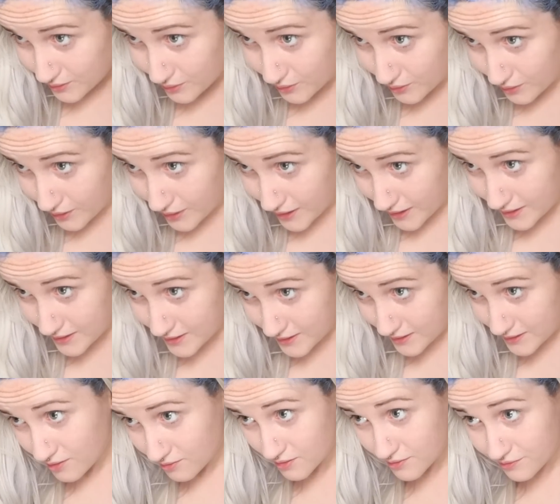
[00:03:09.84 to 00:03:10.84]
or
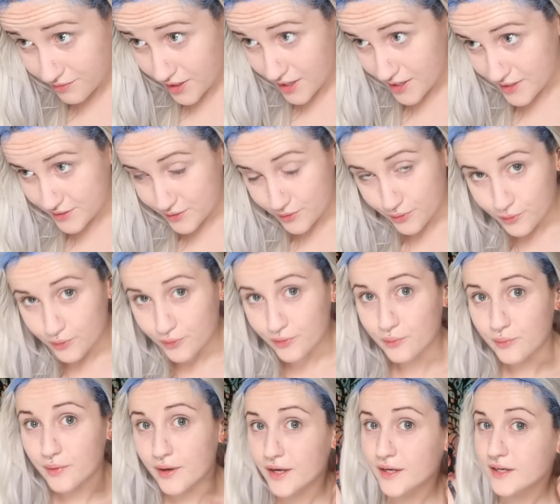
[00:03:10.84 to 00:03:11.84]
reverse all the
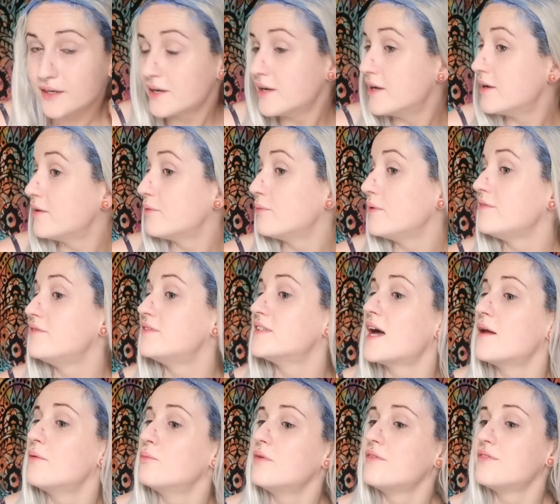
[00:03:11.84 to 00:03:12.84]
work we've
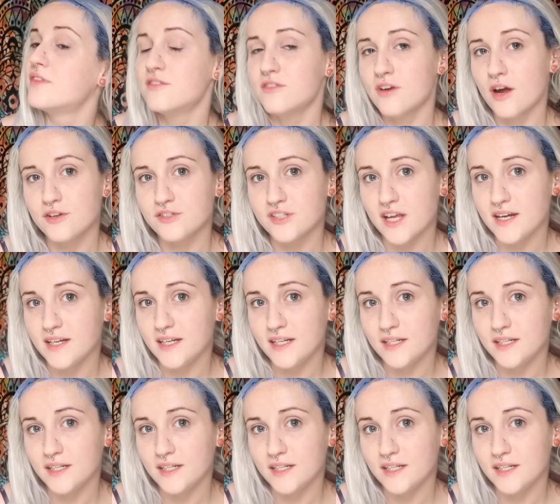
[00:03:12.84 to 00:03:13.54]
done with the crochet